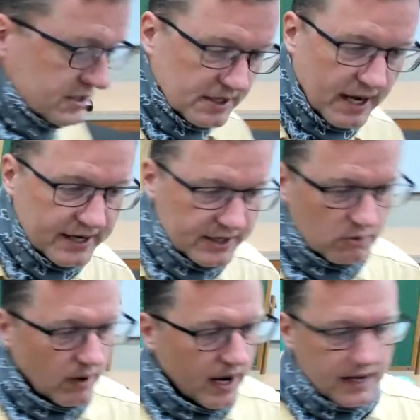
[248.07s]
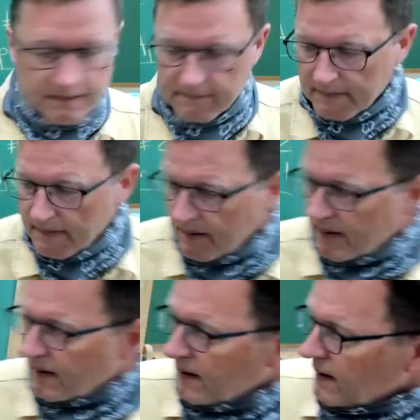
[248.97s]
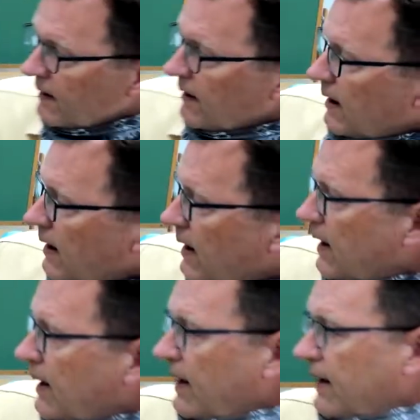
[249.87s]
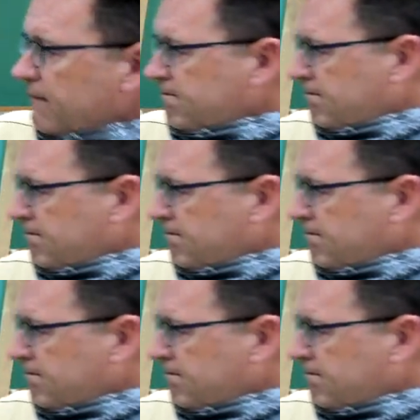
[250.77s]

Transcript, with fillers: stay out of your way. Uh,